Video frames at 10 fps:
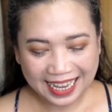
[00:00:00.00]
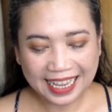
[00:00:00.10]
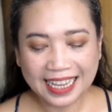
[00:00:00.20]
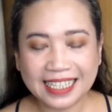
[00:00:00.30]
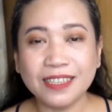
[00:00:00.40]

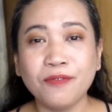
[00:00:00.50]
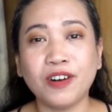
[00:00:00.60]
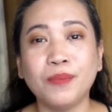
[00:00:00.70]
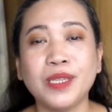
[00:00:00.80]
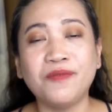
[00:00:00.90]
It's
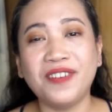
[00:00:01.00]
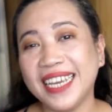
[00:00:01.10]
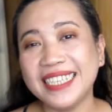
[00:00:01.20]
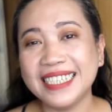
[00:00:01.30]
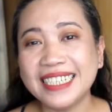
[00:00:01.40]
from the
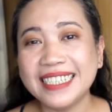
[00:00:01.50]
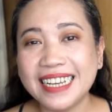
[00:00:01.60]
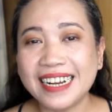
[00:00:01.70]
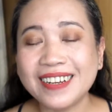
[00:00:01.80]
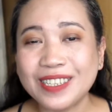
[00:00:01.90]
Vice
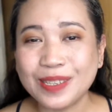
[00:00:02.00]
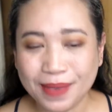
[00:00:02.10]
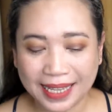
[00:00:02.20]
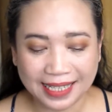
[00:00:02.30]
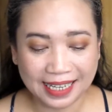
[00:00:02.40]
Ganda
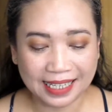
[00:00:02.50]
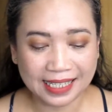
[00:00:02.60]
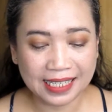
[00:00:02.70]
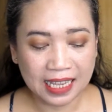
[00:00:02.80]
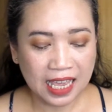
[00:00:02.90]

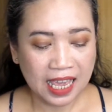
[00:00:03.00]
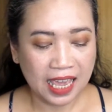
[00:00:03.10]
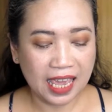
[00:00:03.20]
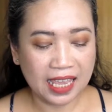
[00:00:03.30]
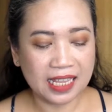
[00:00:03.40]
Cosmetics,
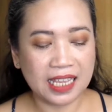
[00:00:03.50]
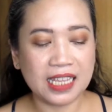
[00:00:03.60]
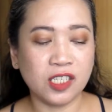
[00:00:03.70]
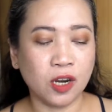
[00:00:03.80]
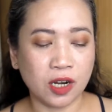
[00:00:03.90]
and
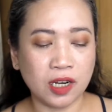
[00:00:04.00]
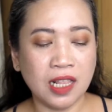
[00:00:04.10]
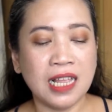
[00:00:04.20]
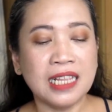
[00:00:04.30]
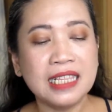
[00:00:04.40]
it's her
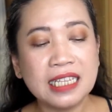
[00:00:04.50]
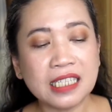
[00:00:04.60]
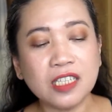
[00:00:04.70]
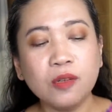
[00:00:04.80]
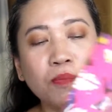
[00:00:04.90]

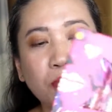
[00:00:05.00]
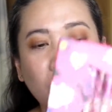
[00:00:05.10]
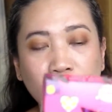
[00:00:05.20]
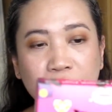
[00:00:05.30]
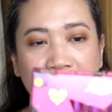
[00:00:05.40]
Little
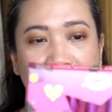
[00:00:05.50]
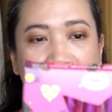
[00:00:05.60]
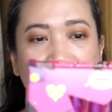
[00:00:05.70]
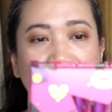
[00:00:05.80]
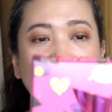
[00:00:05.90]

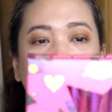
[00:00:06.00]
Ponies